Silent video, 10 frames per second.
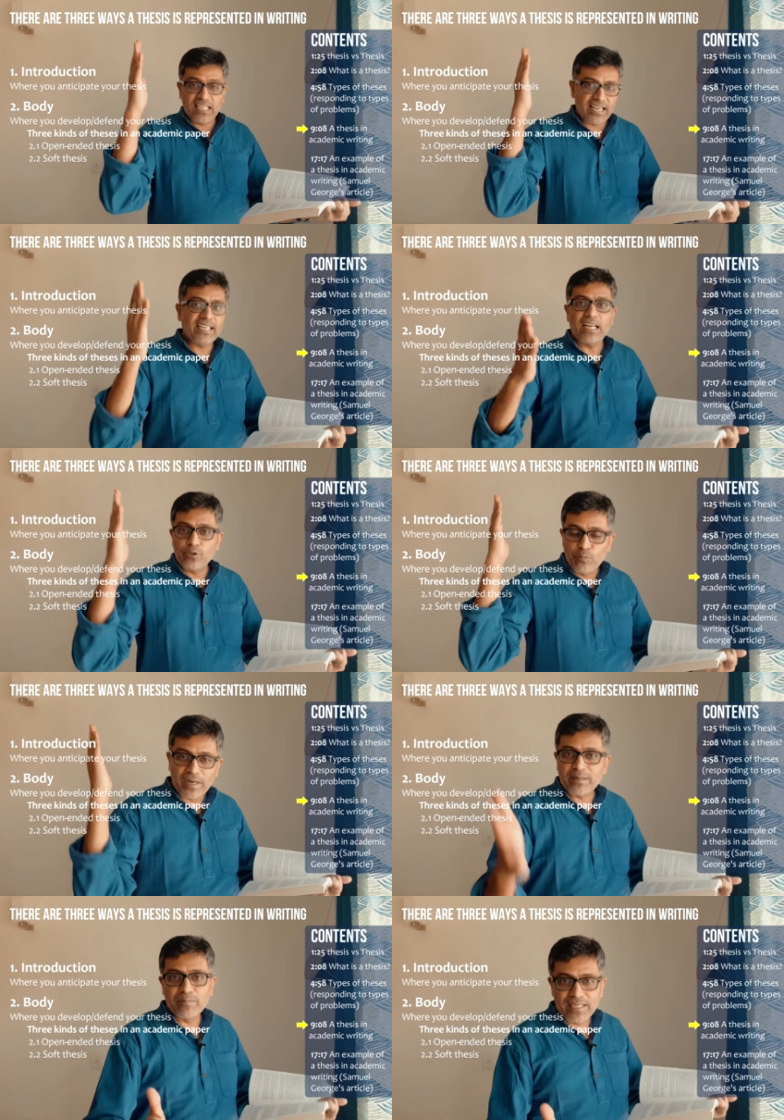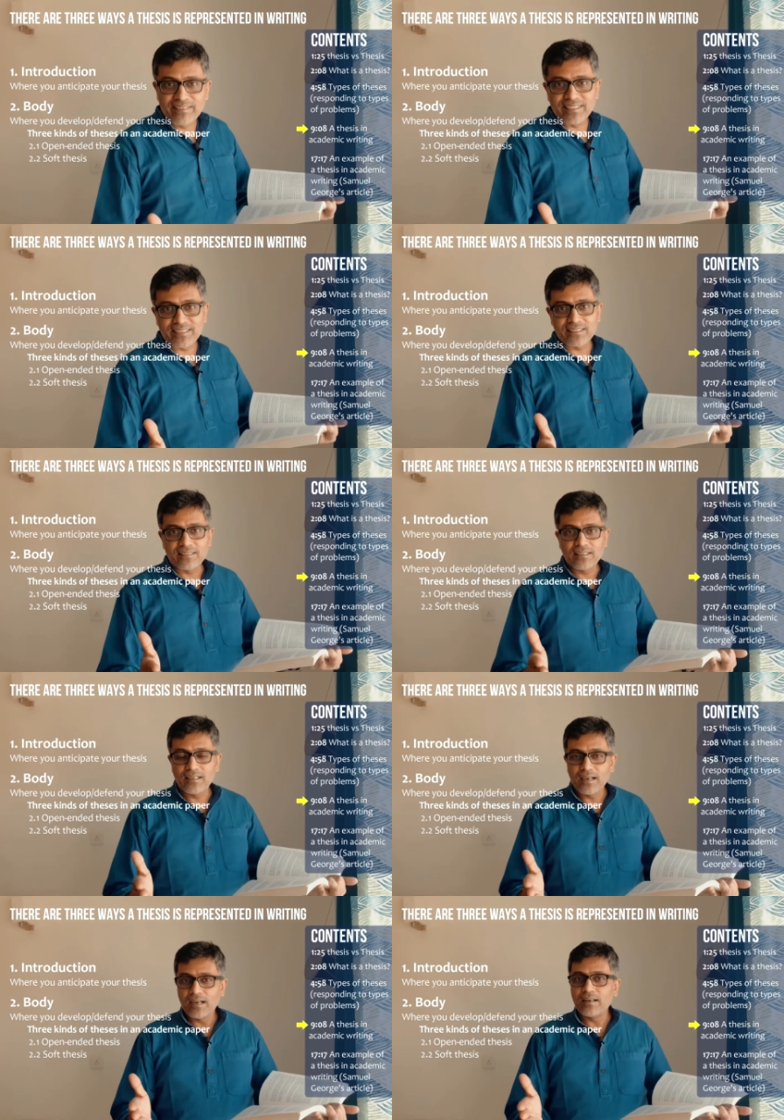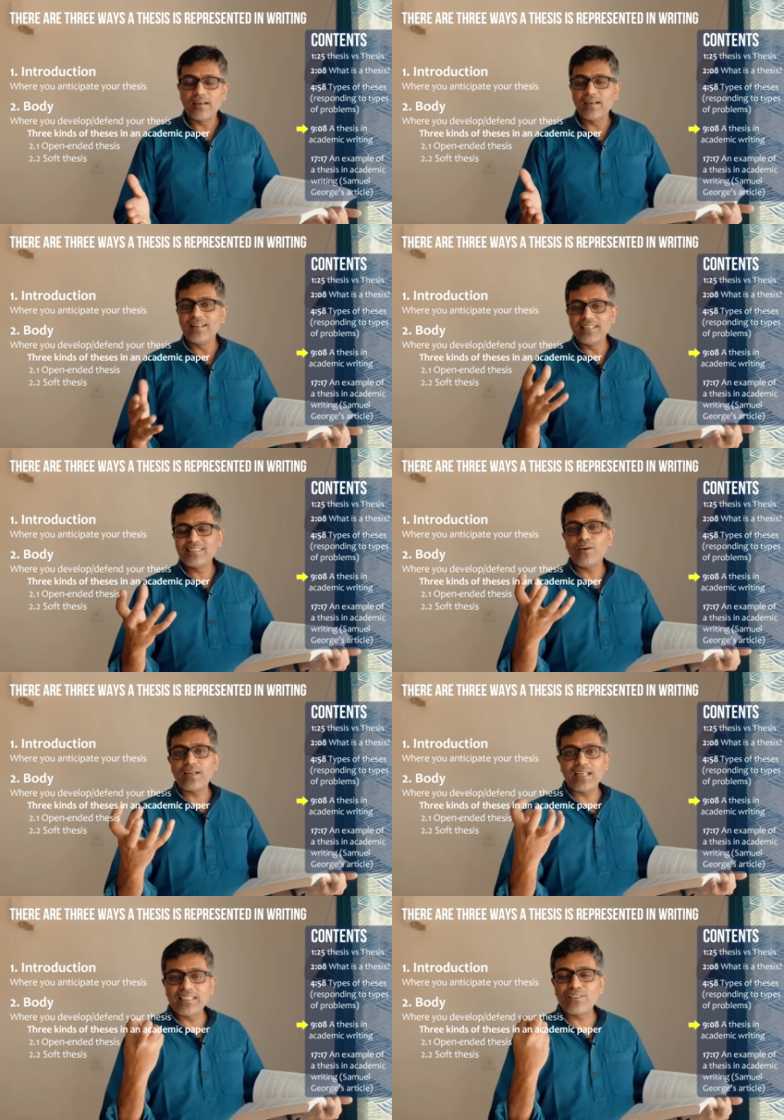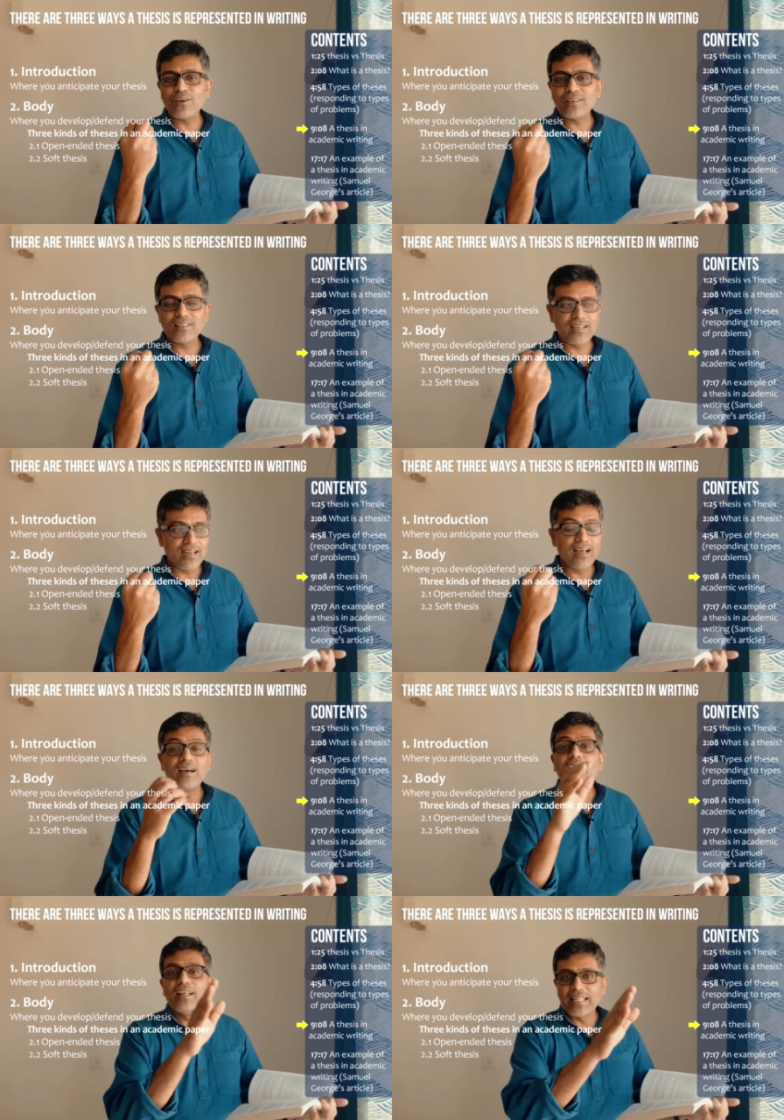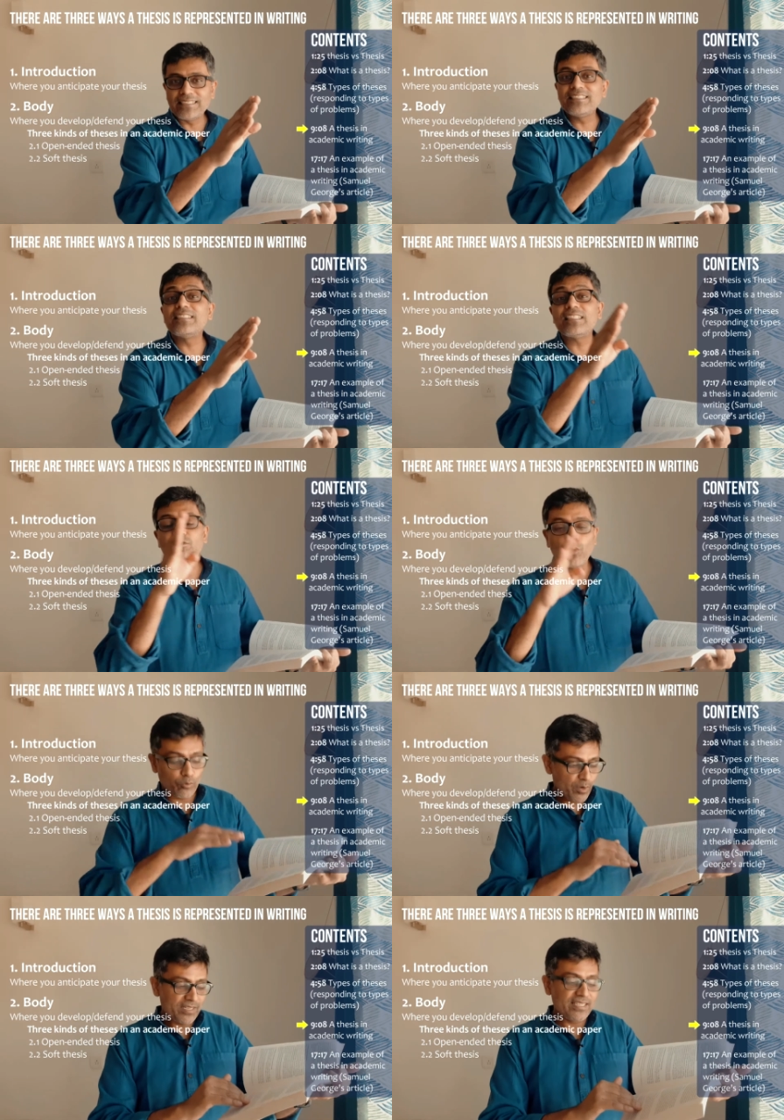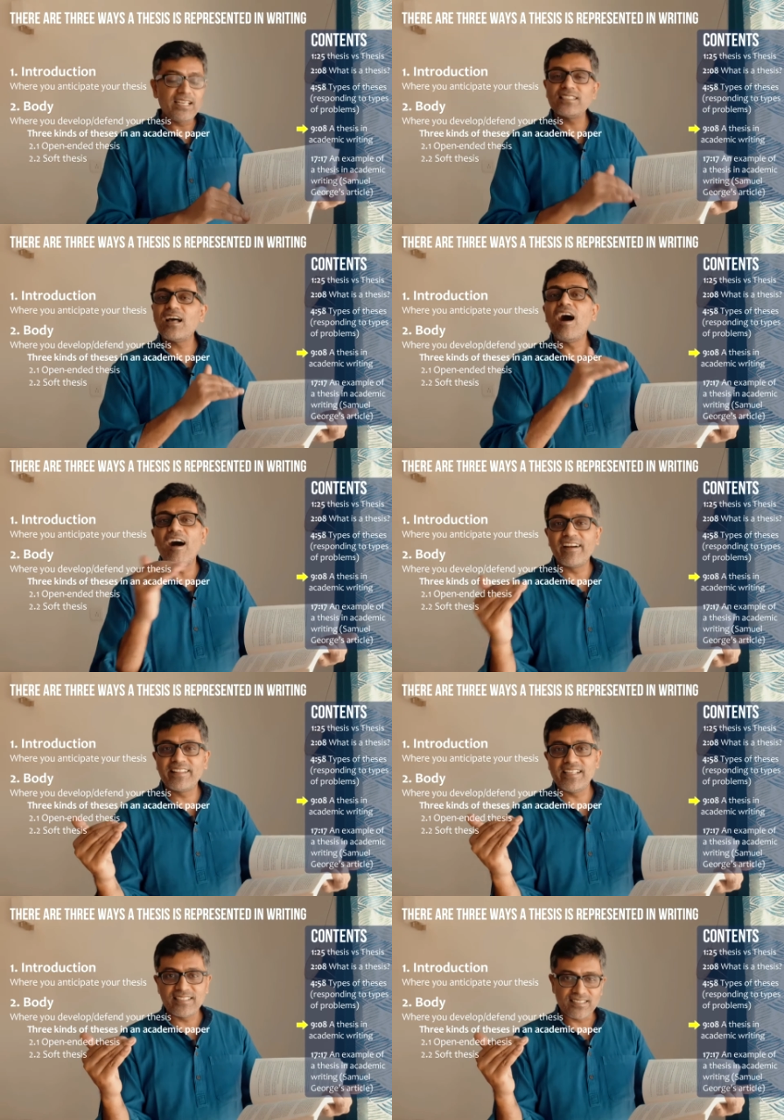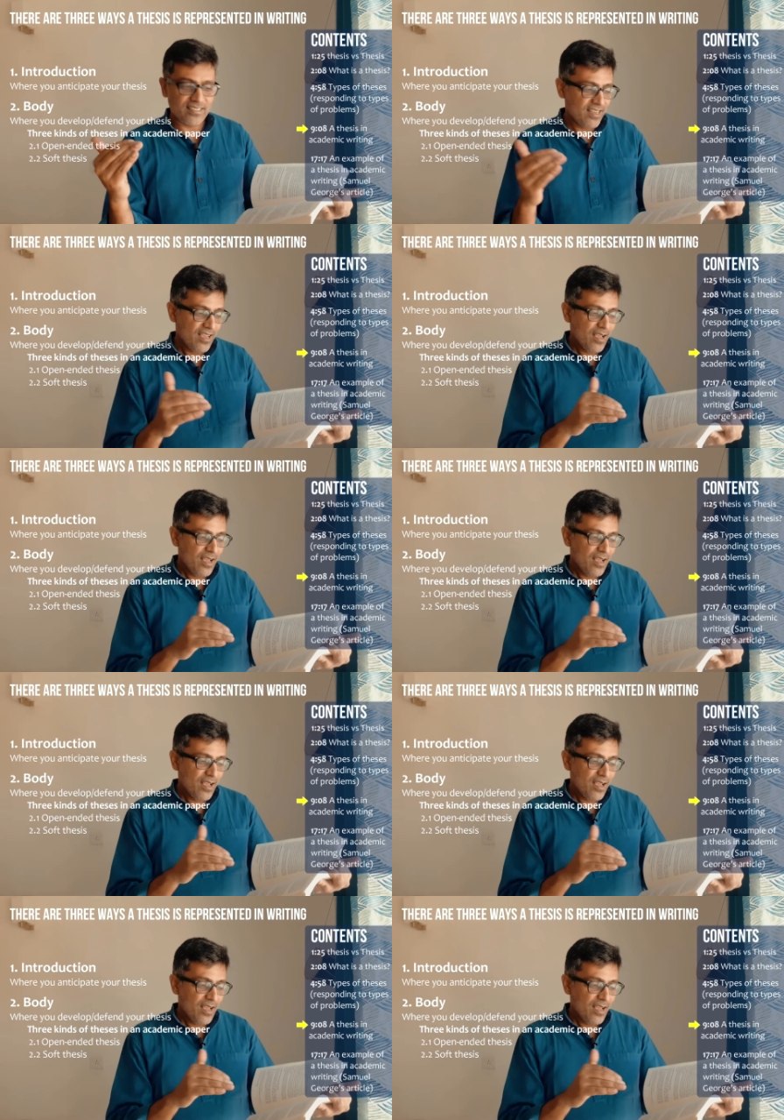correct and you better believe it. Uh, it's not, it's not, that's, that's what we'll see is a hard thesis.